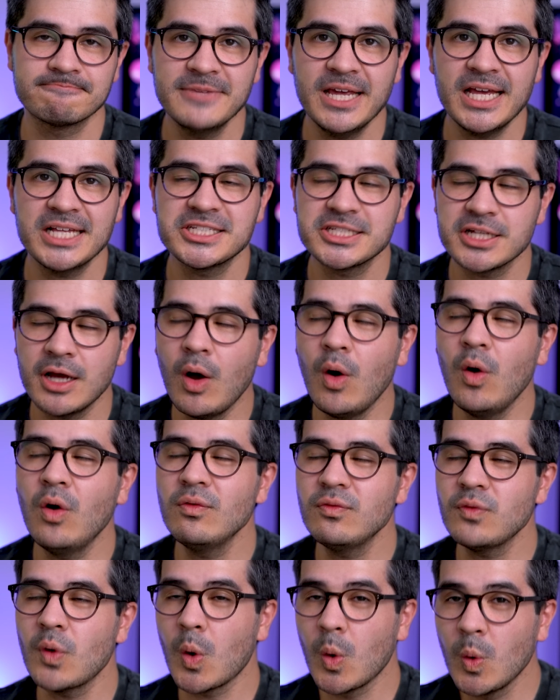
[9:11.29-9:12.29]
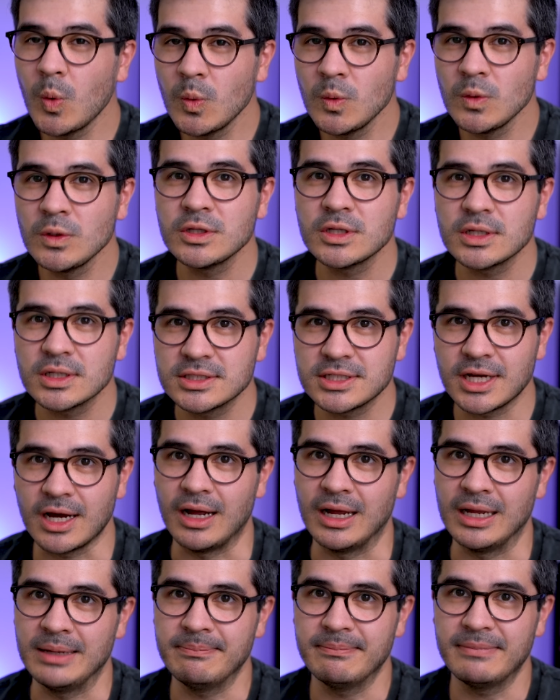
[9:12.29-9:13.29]
Yes, of all
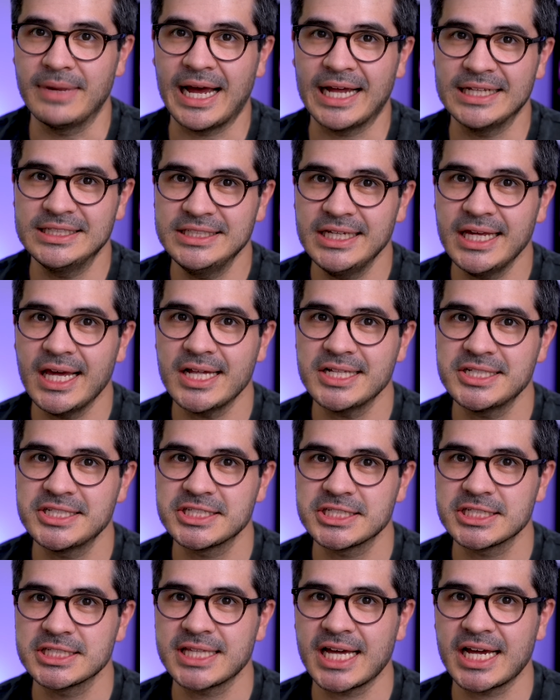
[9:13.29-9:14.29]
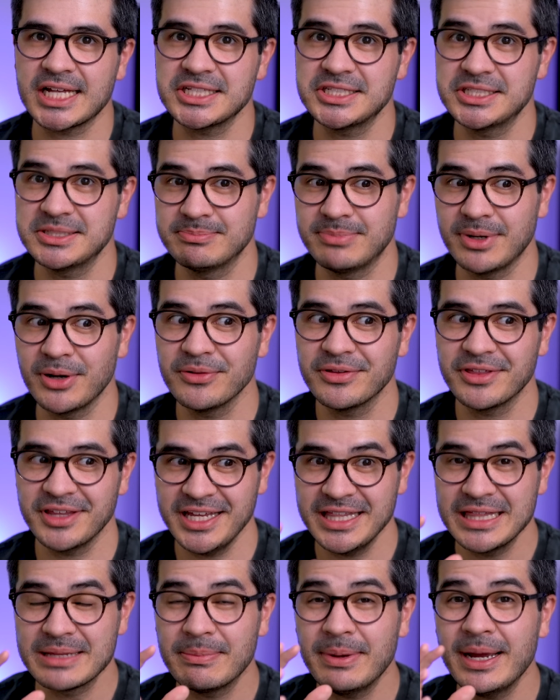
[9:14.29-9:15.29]
time. And yes, that's both
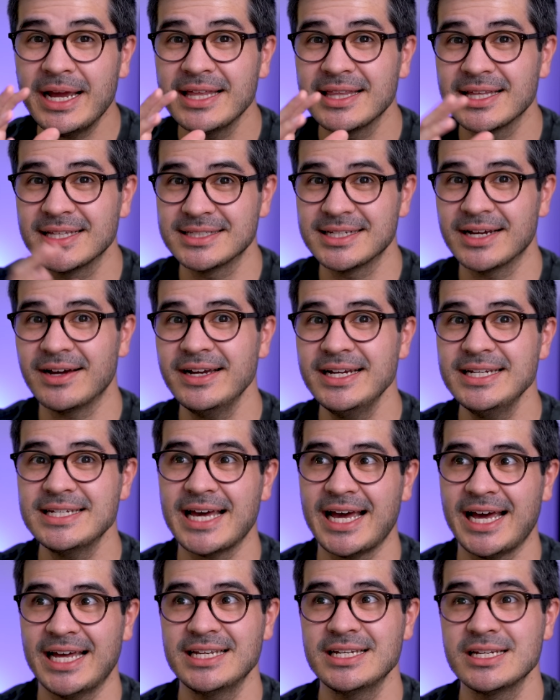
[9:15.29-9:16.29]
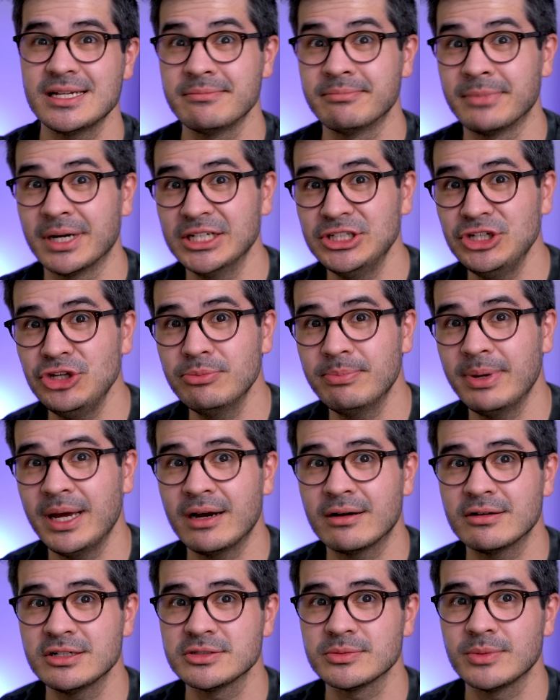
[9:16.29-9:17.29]
in the pair that died and in my new
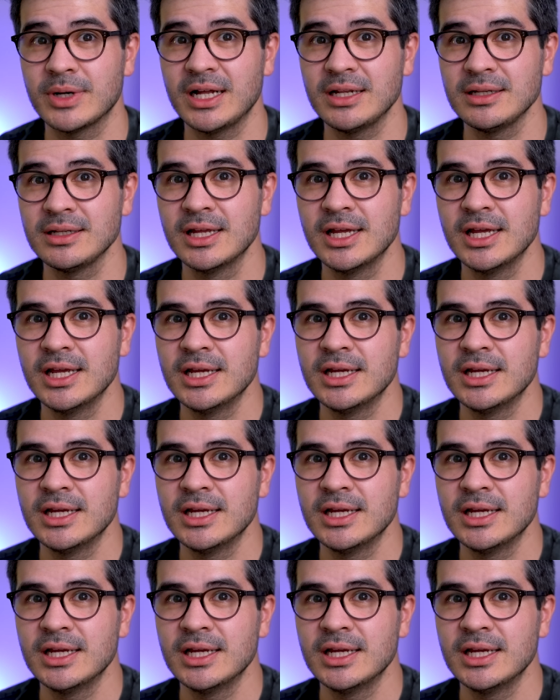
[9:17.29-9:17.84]
pair as well.